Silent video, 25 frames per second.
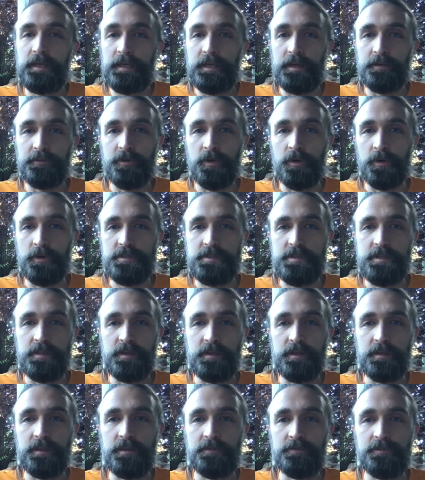Of course,
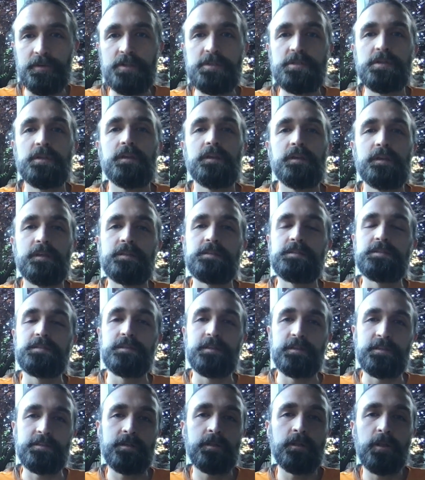the vision
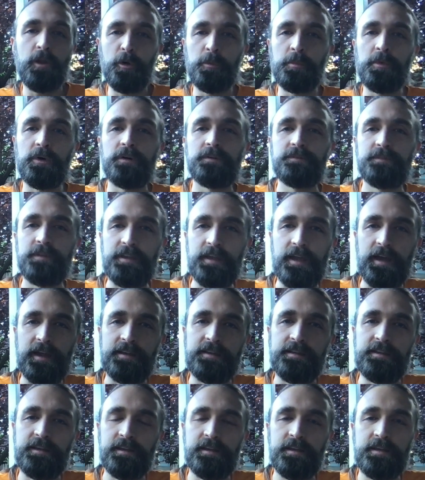is global. The
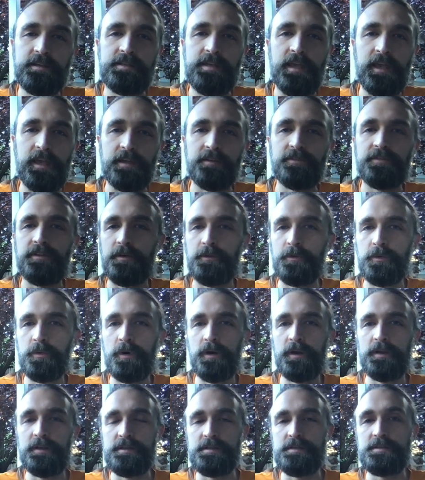idea is, hey, if
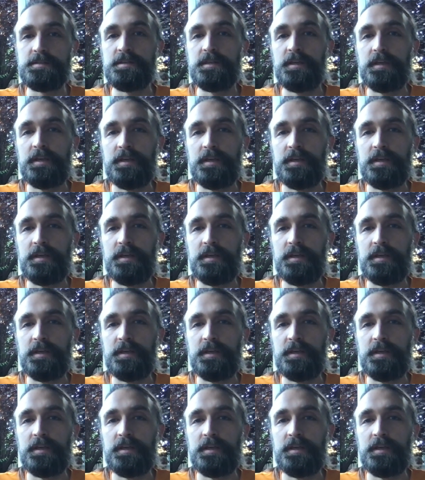everyone is